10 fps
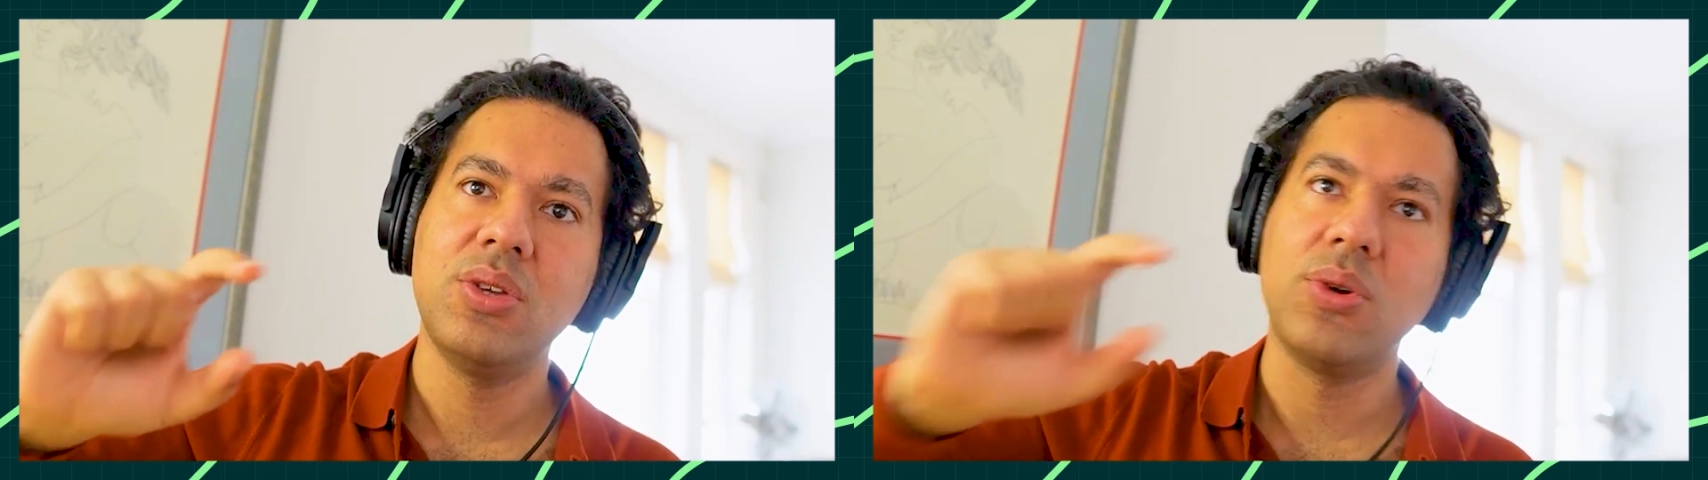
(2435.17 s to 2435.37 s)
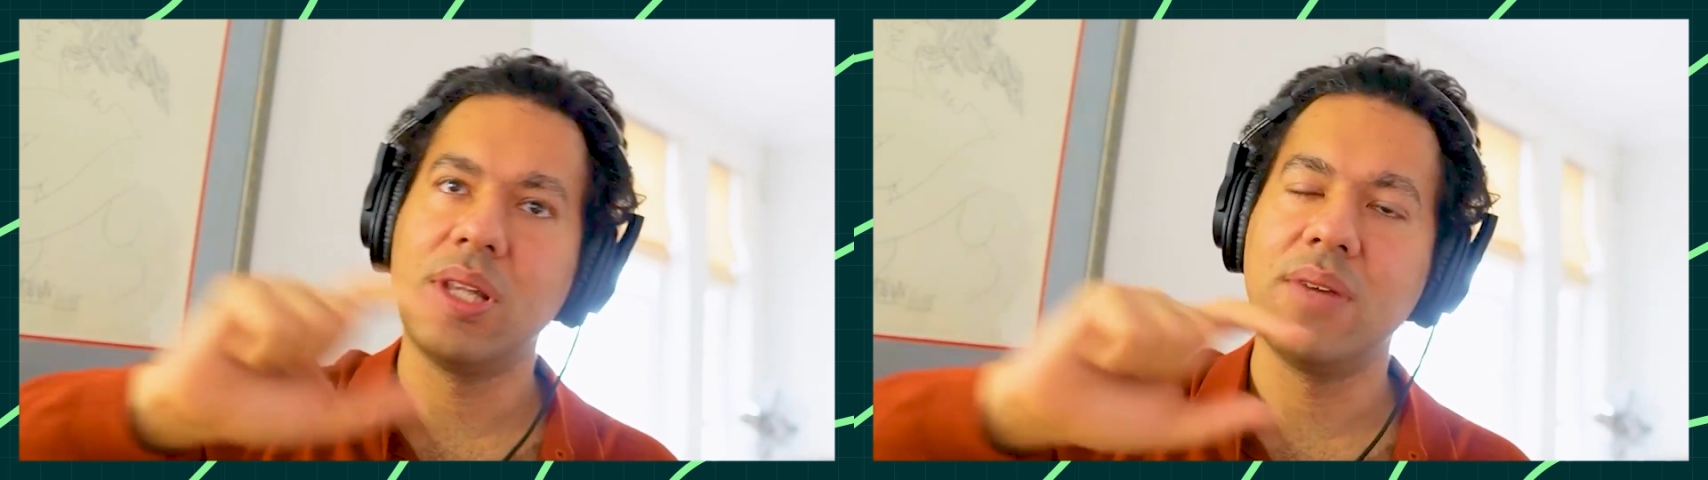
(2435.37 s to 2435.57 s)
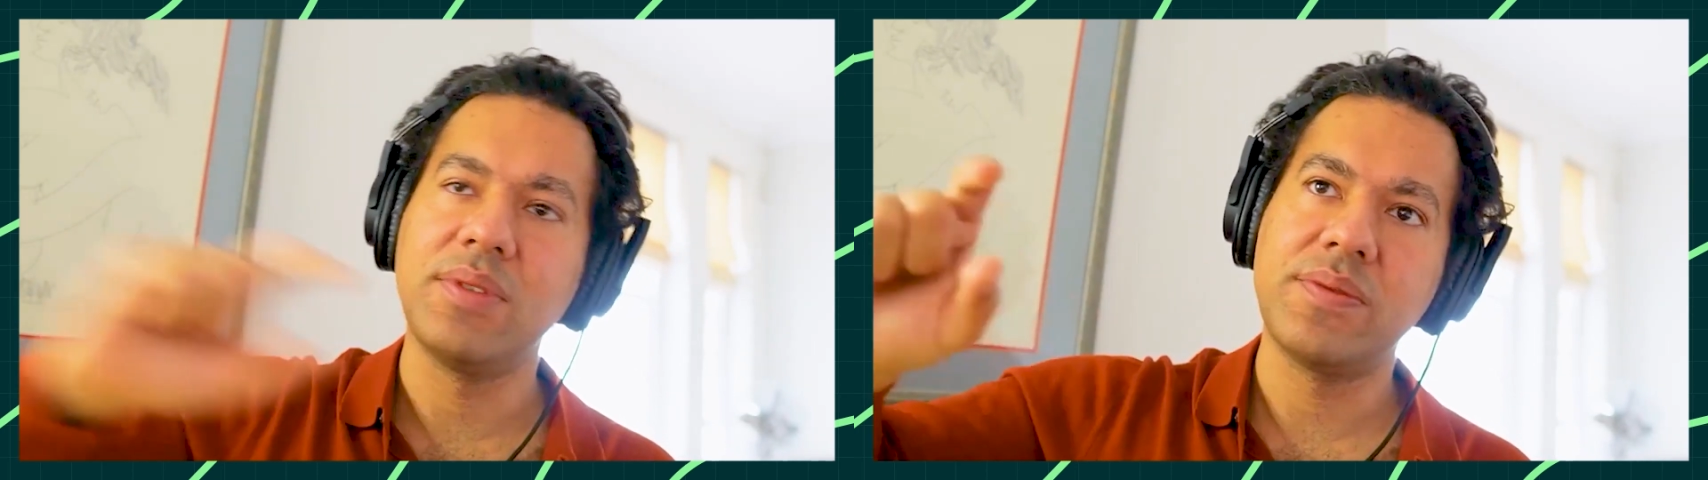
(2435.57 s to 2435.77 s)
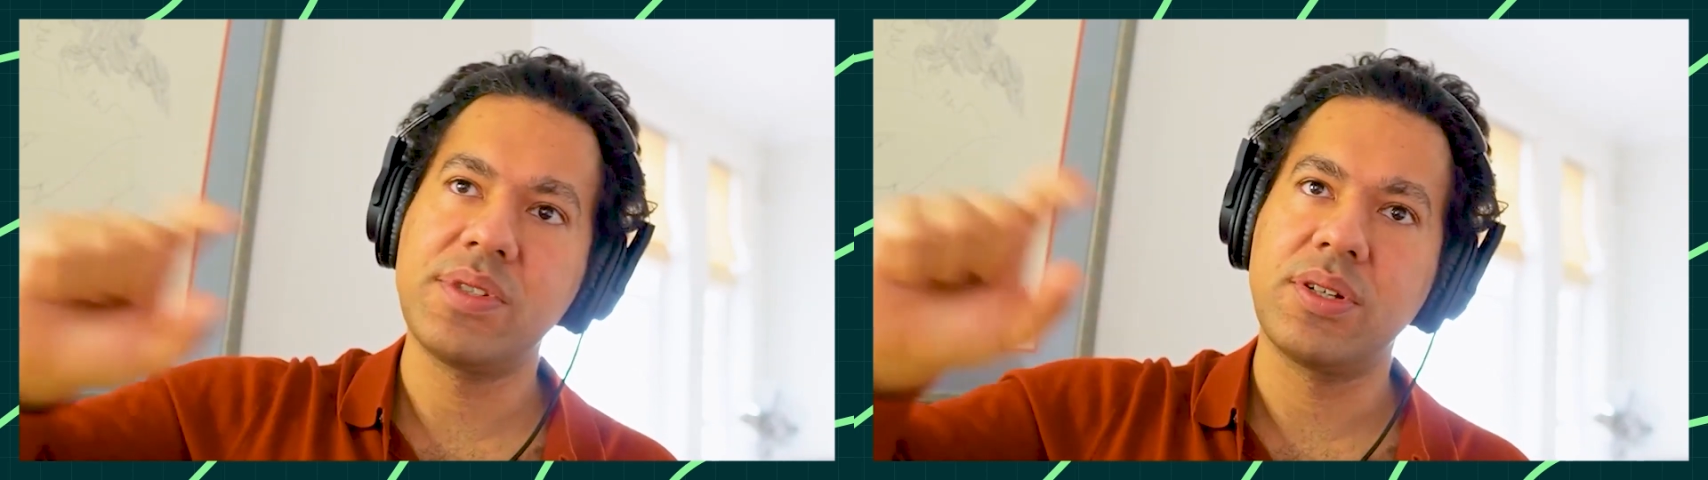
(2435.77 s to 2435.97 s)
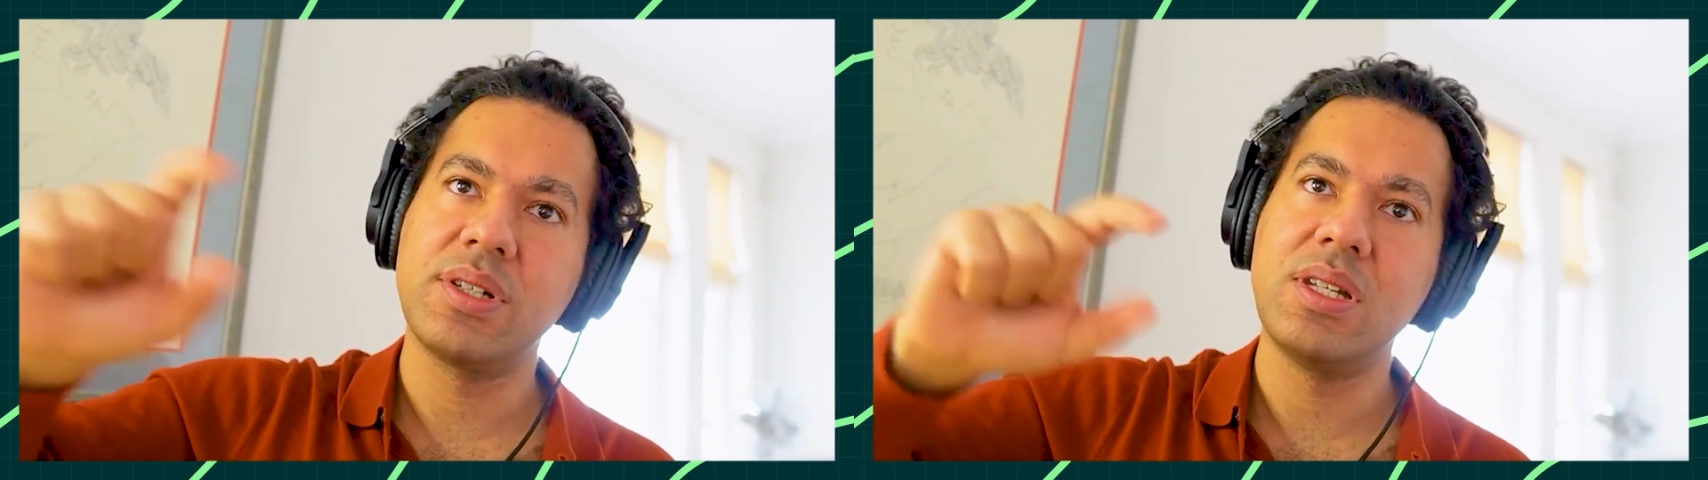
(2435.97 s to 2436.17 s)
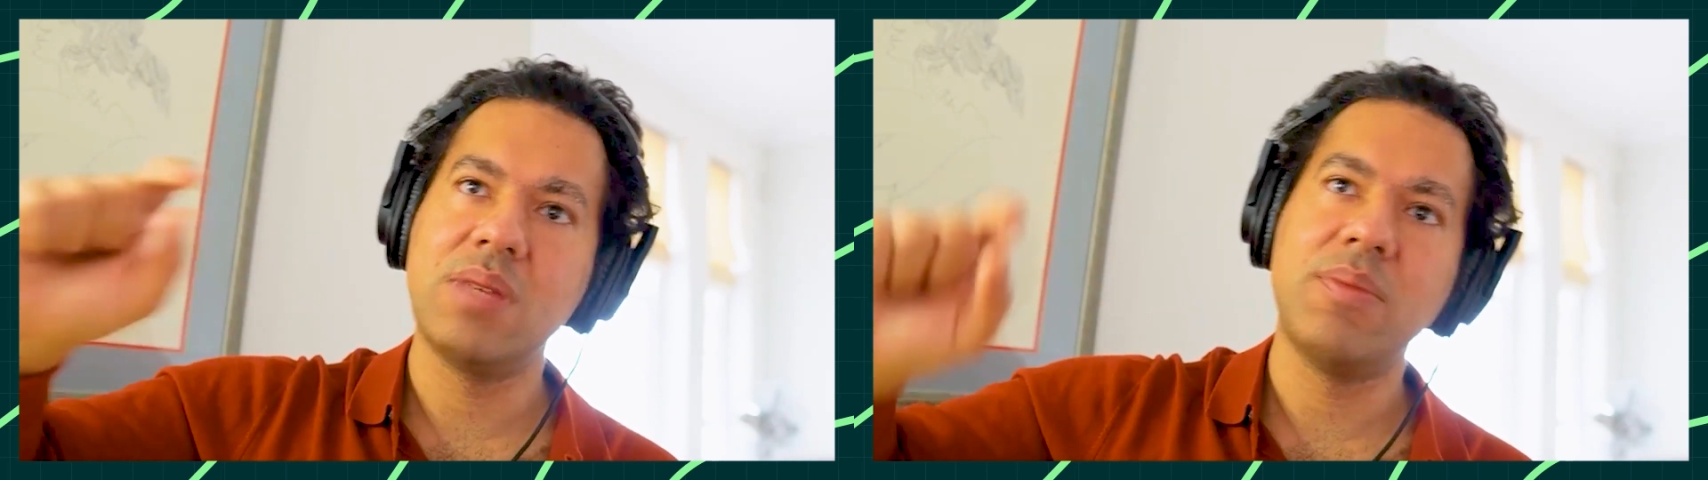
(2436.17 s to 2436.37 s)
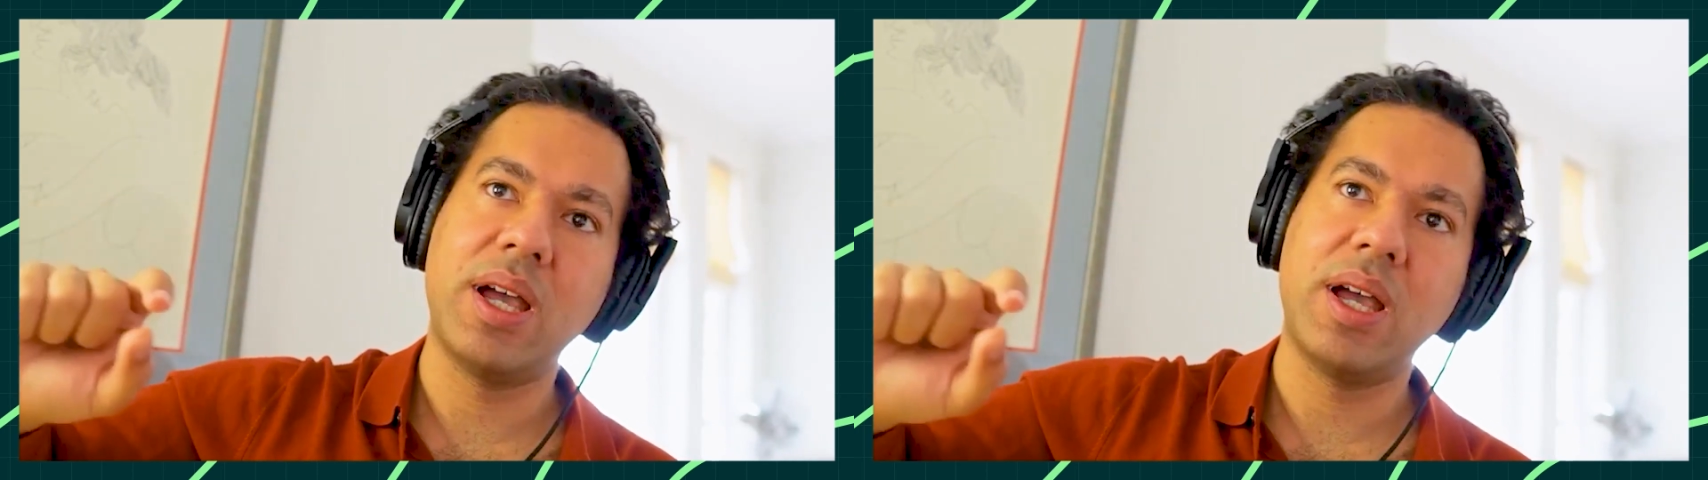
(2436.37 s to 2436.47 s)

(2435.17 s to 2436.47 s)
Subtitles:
your level of certainty